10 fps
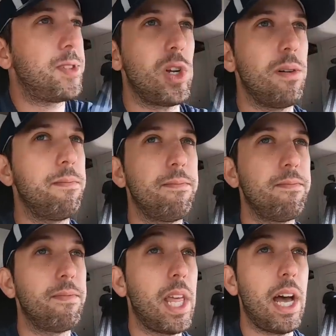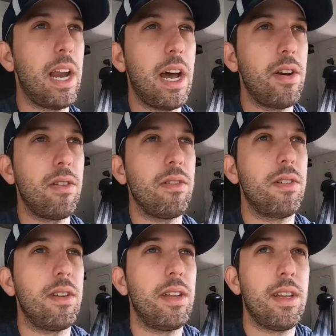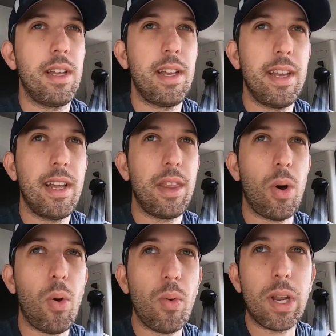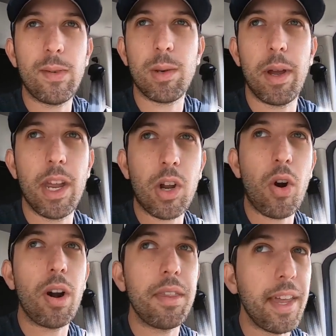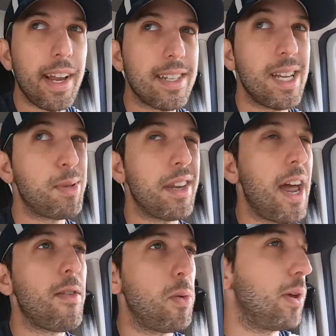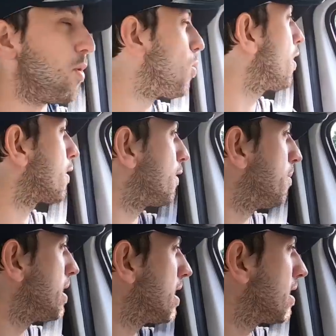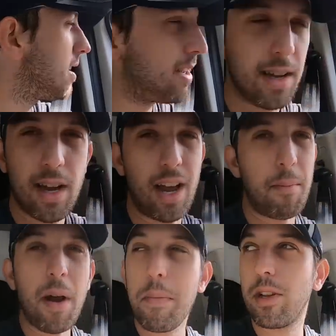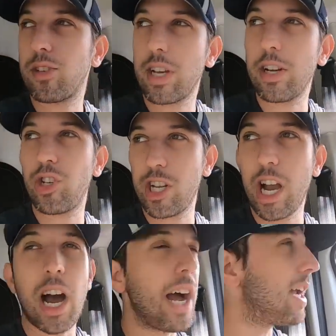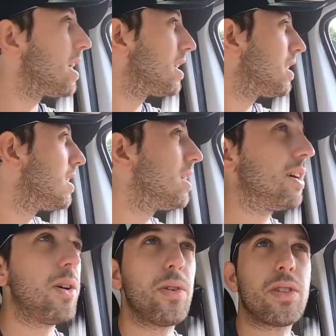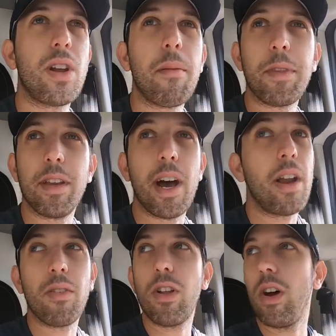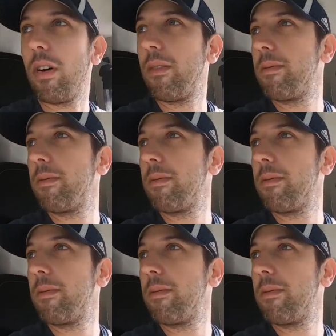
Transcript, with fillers: So I, I don't the whole give somebody a card thing seems to never really work for me. I might be a sketchy guy or something. I don't know.